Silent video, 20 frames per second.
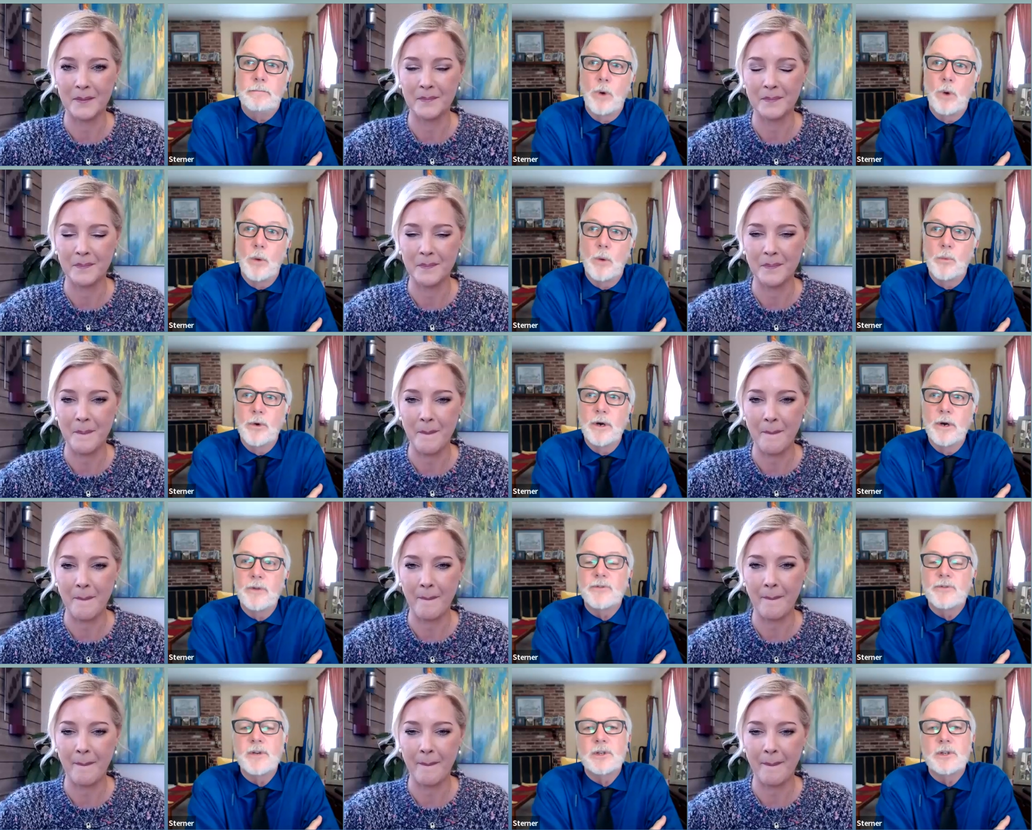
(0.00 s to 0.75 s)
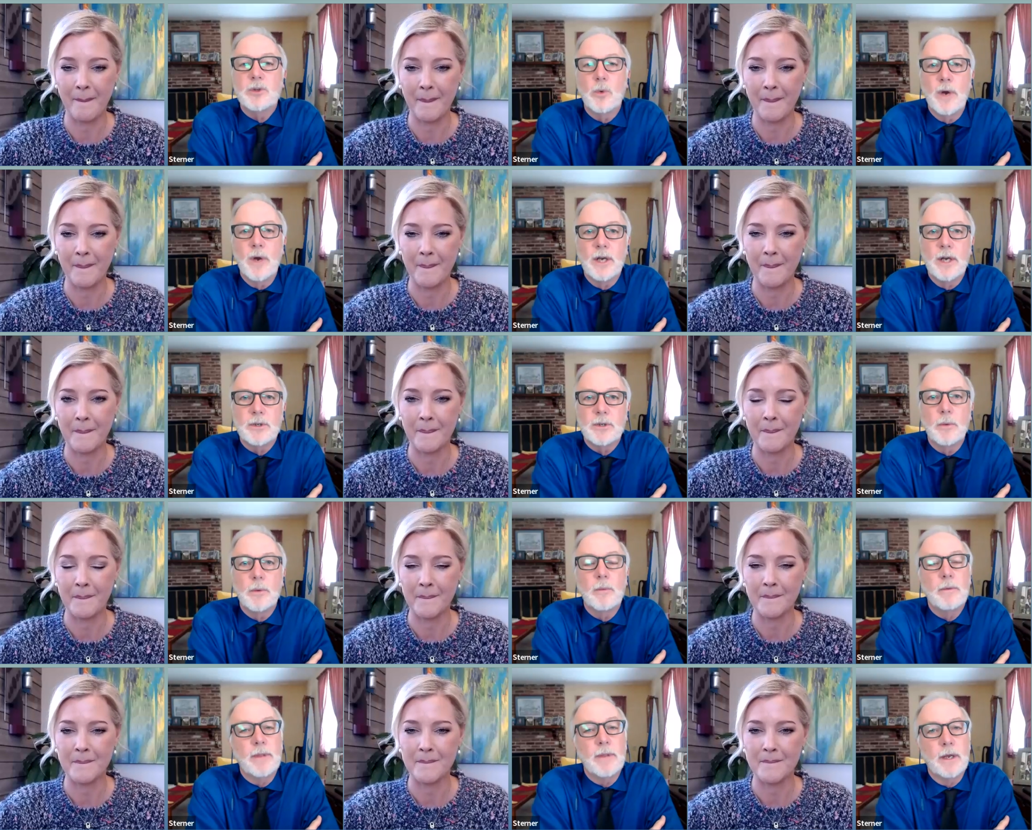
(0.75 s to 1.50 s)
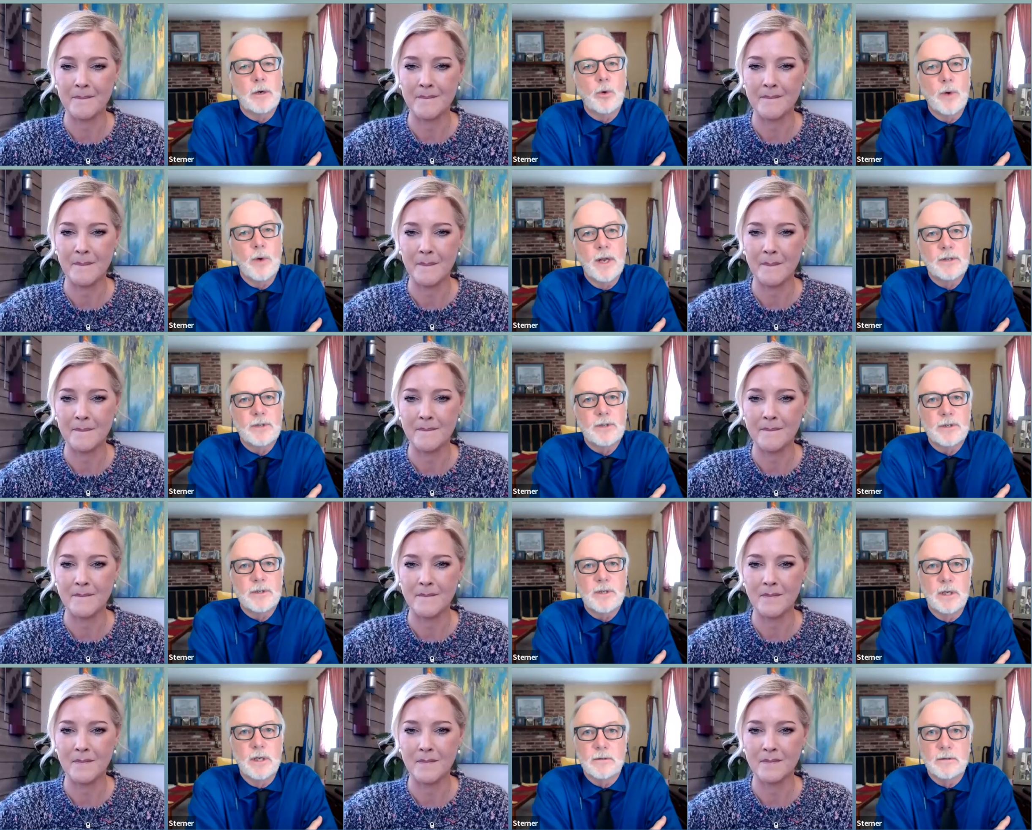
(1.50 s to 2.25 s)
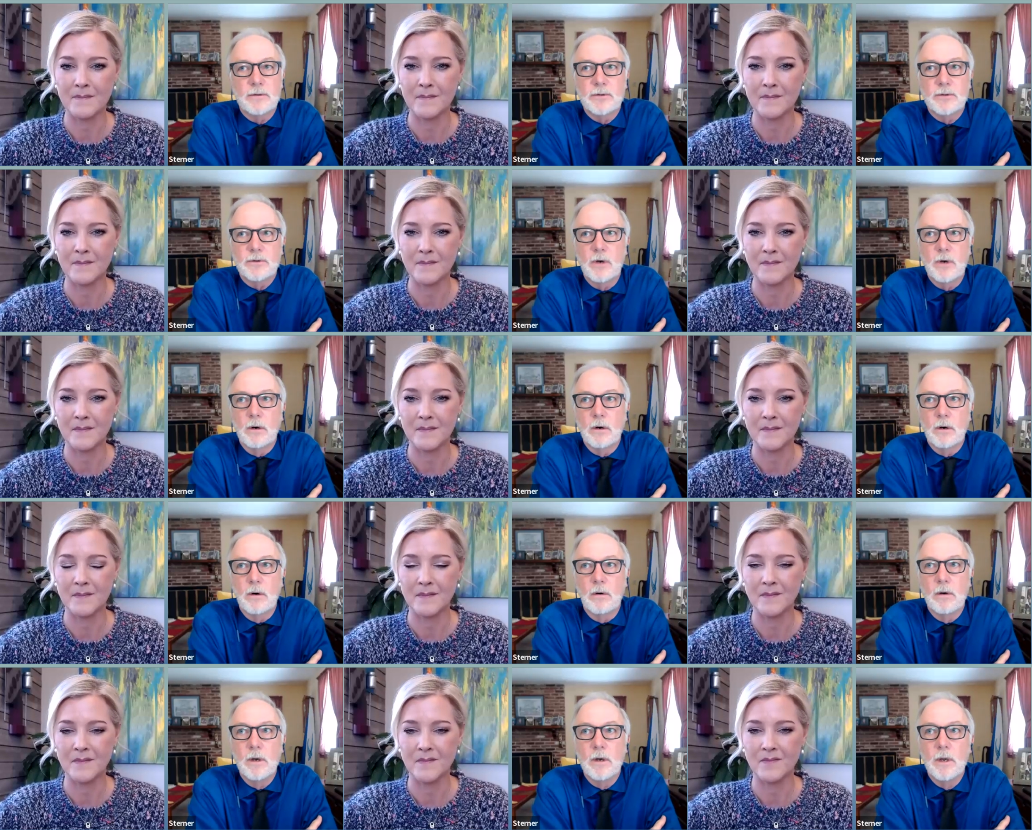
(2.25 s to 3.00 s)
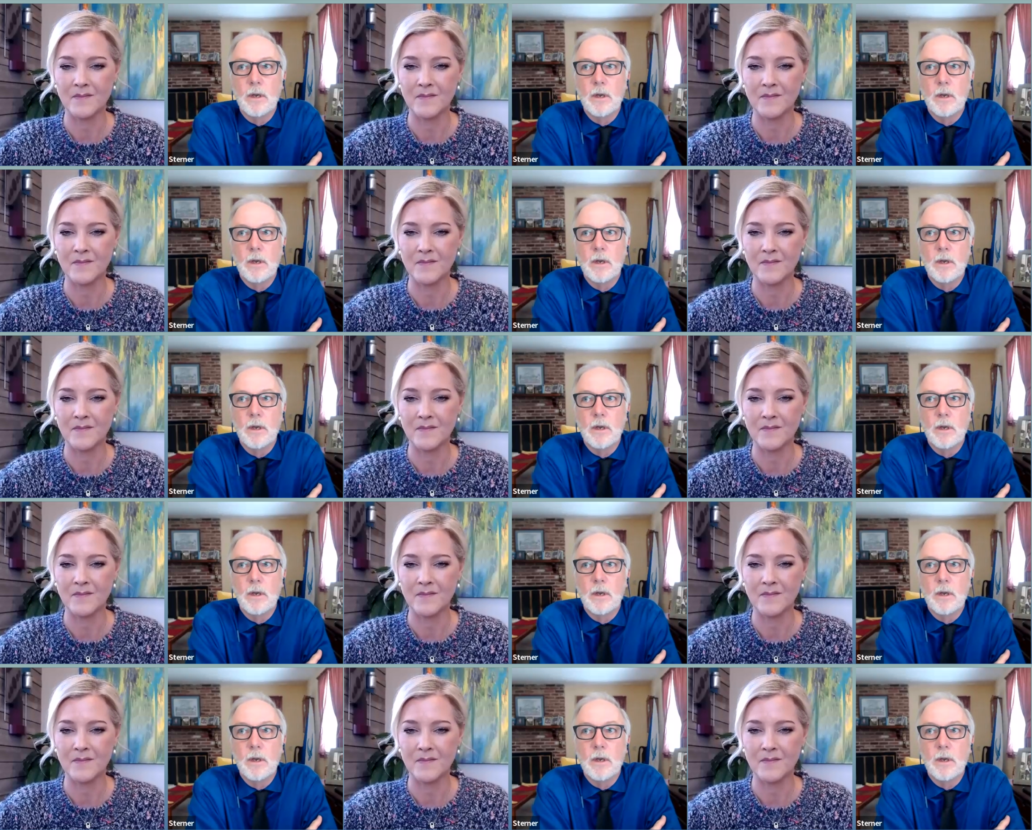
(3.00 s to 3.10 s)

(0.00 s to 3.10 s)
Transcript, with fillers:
Speaker 1: when we're in a situation that creates a sense of struggle.